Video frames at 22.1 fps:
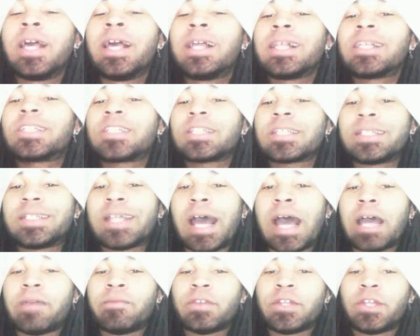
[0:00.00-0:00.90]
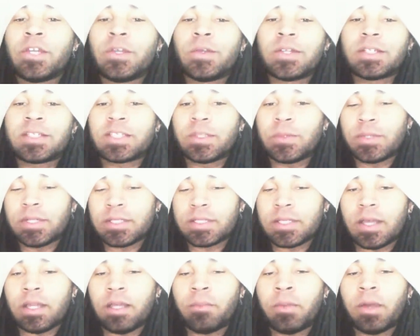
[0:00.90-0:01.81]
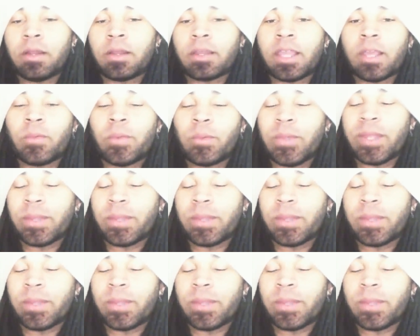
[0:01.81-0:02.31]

Let's just dive into it and see what it's all about, okay? We